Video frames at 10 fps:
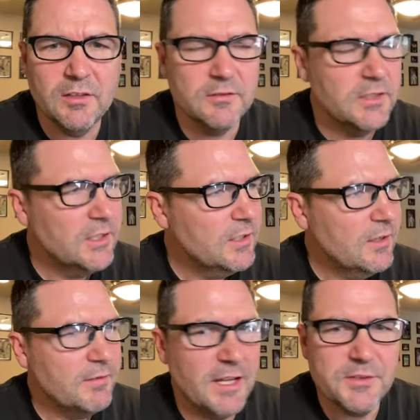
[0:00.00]
And
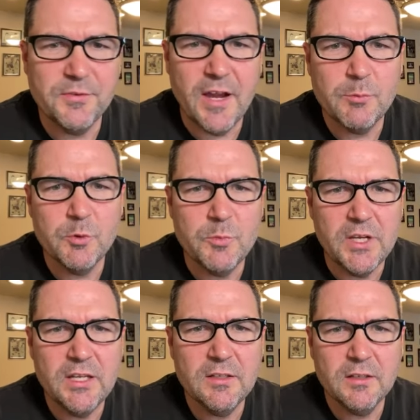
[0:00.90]
that's fine with
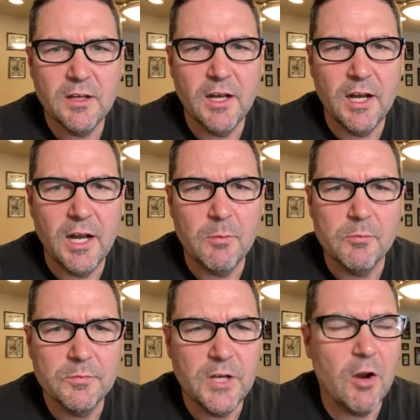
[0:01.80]
me.
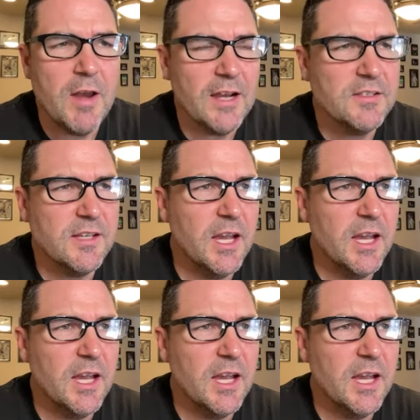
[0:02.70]
You know, next